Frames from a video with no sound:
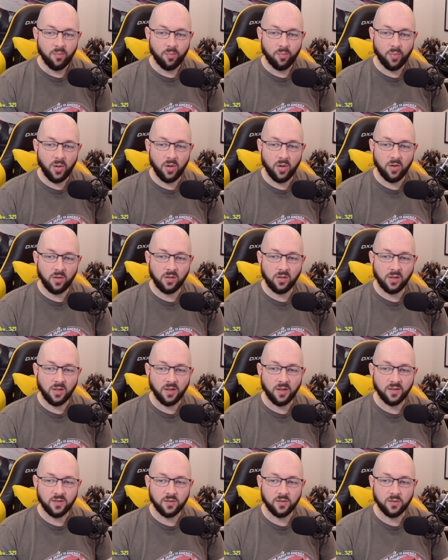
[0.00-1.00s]
per
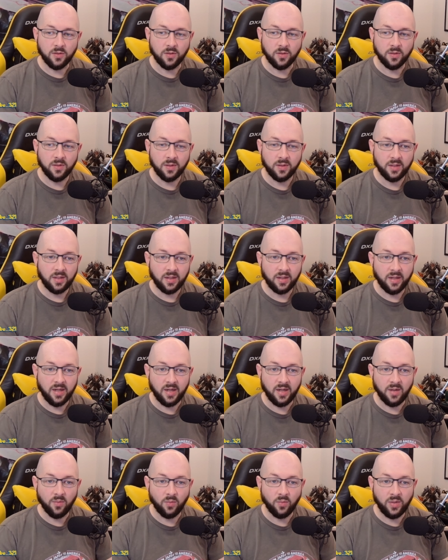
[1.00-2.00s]
cluster
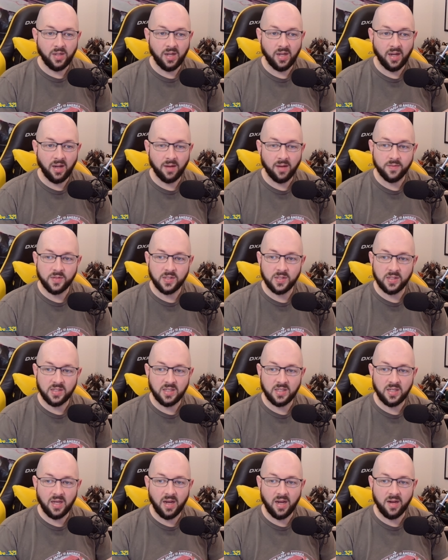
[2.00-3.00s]
and we have
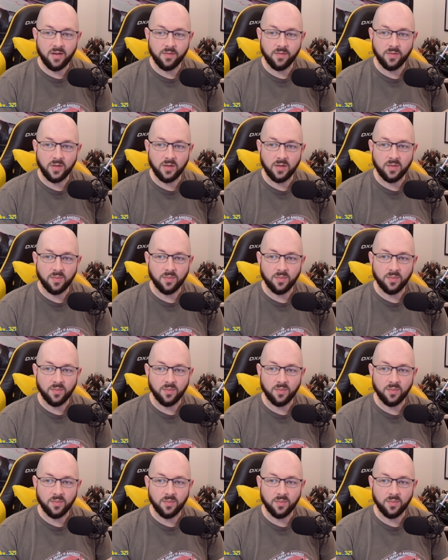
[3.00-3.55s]
68 of them